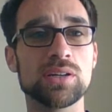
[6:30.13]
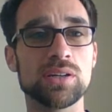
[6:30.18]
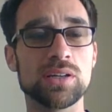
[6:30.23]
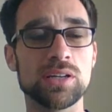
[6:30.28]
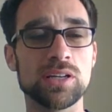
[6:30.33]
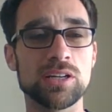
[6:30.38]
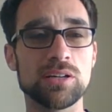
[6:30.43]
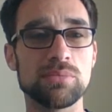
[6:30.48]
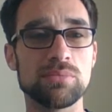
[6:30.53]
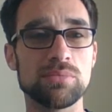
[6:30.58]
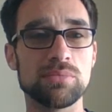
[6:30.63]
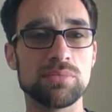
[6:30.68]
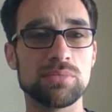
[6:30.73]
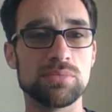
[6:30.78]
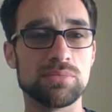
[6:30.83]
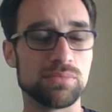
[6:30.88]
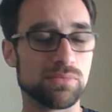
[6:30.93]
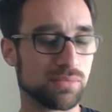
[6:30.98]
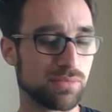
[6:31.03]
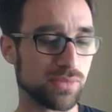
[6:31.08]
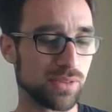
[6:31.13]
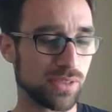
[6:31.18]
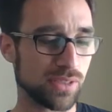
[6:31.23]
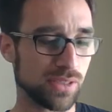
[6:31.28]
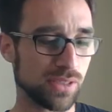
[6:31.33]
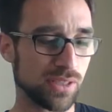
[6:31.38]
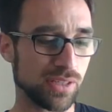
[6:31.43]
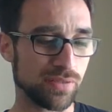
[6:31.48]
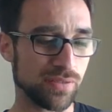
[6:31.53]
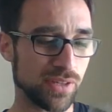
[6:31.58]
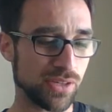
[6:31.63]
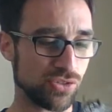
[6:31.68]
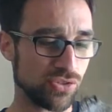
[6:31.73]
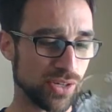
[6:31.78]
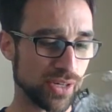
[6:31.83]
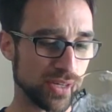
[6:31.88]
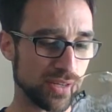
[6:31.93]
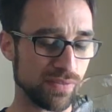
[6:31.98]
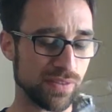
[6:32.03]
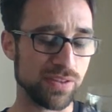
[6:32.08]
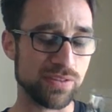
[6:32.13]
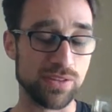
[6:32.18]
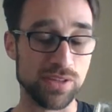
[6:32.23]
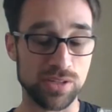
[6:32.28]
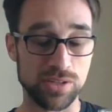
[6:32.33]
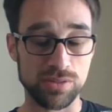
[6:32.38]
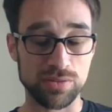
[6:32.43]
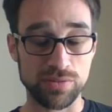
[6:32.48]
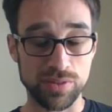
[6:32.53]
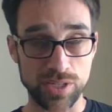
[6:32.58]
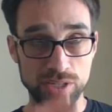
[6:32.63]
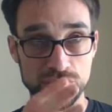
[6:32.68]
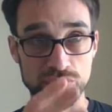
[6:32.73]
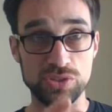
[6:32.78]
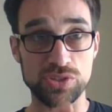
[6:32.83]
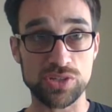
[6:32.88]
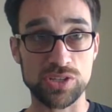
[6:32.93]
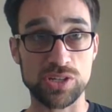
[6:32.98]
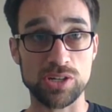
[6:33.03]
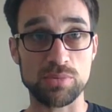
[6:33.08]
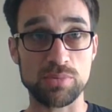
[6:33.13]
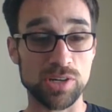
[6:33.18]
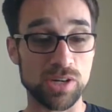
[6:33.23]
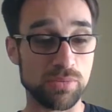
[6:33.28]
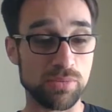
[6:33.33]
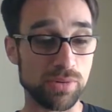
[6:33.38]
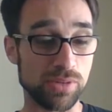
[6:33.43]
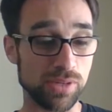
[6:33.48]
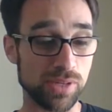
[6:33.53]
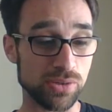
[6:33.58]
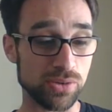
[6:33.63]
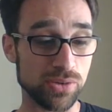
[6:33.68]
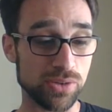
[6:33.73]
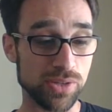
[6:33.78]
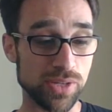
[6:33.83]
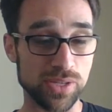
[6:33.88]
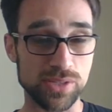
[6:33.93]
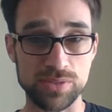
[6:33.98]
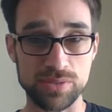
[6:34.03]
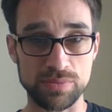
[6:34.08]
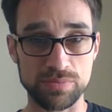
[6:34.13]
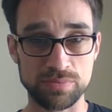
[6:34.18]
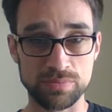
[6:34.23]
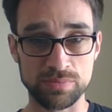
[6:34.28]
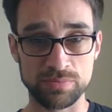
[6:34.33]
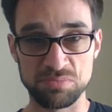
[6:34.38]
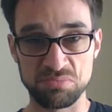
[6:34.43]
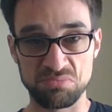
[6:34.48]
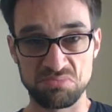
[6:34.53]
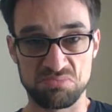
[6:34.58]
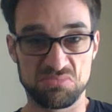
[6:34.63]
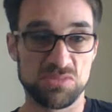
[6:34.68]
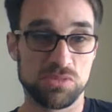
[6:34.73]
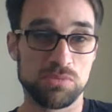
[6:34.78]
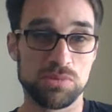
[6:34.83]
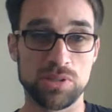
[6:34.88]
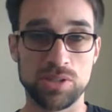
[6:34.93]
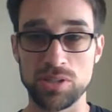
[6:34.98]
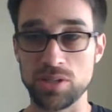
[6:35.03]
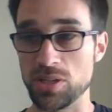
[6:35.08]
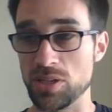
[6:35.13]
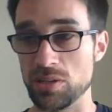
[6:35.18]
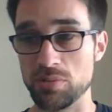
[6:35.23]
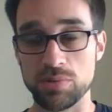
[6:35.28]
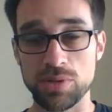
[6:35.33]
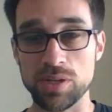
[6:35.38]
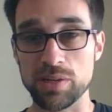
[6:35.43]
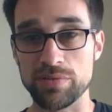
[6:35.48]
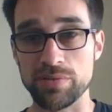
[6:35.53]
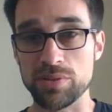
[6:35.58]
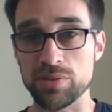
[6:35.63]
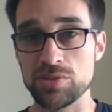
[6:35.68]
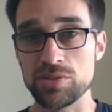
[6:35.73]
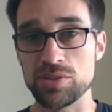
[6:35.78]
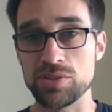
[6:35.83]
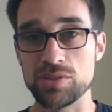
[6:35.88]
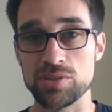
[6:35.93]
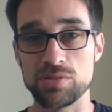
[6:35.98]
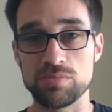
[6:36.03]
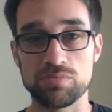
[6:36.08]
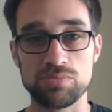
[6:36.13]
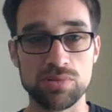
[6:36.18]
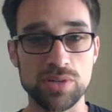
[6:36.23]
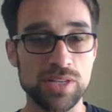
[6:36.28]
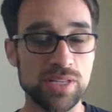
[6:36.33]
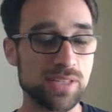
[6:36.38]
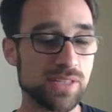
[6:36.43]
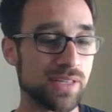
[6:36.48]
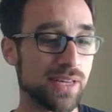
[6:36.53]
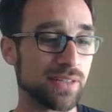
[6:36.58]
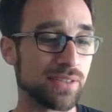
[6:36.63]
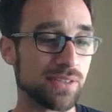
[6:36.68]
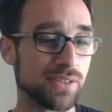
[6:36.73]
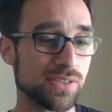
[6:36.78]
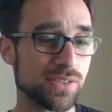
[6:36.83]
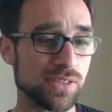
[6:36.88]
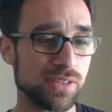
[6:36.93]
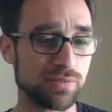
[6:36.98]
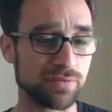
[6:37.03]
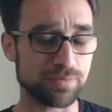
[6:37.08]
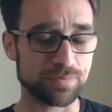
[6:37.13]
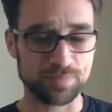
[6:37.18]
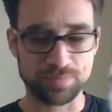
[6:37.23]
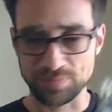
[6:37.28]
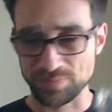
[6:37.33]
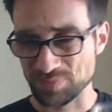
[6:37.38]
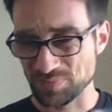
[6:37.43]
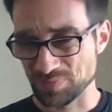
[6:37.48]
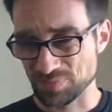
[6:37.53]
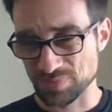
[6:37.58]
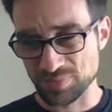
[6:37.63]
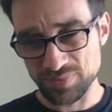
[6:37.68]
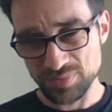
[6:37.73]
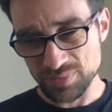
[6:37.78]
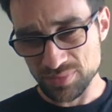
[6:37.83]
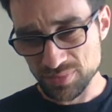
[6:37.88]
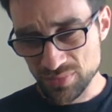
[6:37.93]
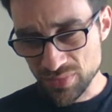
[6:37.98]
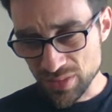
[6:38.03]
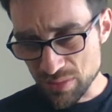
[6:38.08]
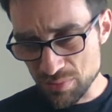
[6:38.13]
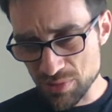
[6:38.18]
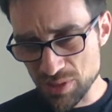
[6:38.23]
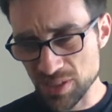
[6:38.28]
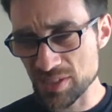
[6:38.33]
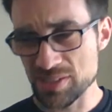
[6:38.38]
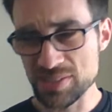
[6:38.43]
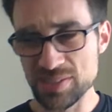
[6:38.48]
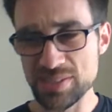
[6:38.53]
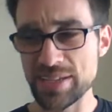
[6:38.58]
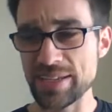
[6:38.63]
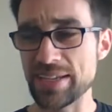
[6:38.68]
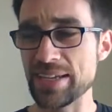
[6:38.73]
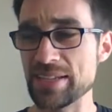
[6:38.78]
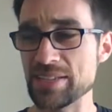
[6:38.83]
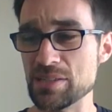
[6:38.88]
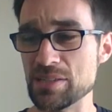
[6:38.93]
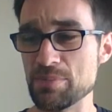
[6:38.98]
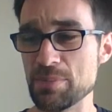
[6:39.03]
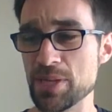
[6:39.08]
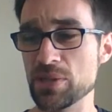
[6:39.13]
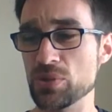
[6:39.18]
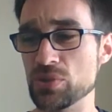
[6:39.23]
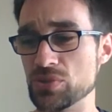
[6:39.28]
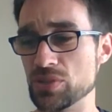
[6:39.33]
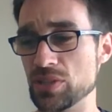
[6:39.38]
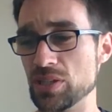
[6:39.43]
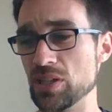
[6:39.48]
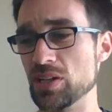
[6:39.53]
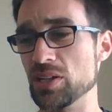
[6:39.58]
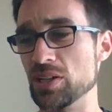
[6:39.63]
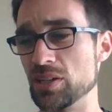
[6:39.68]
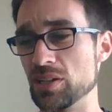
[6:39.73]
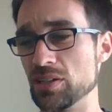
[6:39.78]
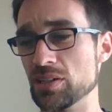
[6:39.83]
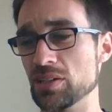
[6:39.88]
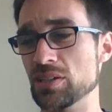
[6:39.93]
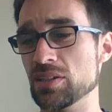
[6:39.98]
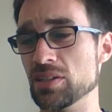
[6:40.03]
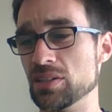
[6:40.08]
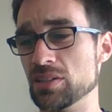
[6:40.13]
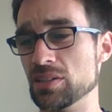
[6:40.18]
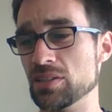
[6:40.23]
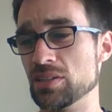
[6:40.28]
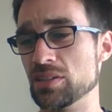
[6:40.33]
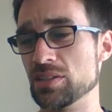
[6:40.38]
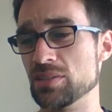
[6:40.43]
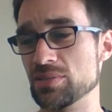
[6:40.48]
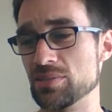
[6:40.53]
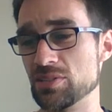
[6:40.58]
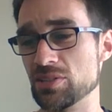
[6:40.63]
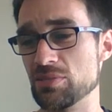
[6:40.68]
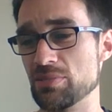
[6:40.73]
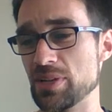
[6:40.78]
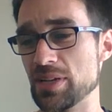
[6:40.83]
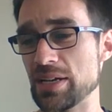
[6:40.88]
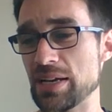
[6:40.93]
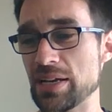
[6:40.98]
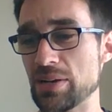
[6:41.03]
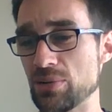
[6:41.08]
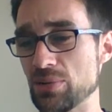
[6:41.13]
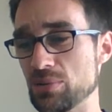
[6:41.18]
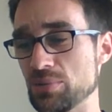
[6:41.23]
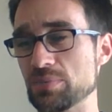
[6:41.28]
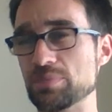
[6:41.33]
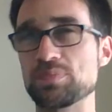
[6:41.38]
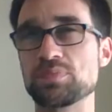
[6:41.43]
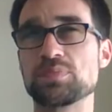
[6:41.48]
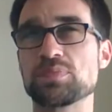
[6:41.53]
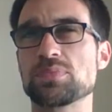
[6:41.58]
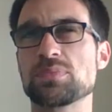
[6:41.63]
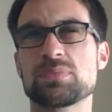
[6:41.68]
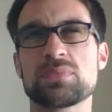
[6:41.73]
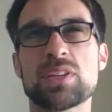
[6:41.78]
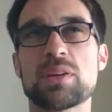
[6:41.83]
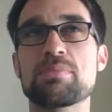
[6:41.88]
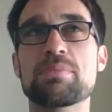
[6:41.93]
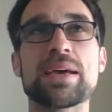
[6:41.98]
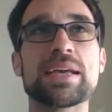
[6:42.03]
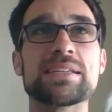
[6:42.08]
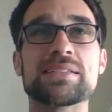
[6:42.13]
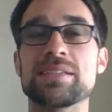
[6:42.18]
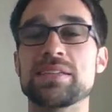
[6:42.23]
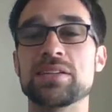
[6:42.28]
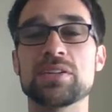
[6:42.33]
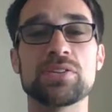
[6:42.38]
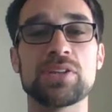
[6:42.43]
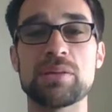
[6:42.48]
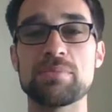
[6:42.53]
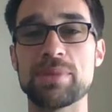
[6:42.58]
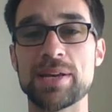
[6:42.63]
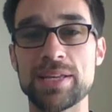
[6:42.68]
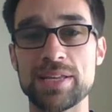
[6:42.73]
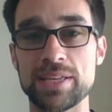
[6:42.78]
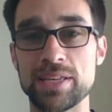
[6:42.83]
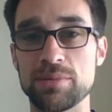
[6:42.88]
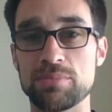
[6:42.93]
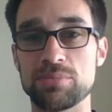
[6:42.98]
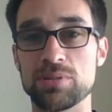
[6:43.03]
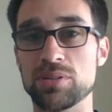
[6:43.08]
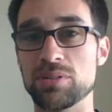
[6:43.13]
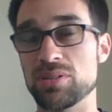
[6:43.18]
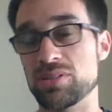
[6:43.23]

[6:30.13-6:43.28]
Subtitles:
And if I drank, if I asked for a Stara Pramen and I got this, I'd be like, yeah, whatever. It's just pretty standard stuff. But like I say, it is a Pilsner lager. So I mean, how amazing can they make it?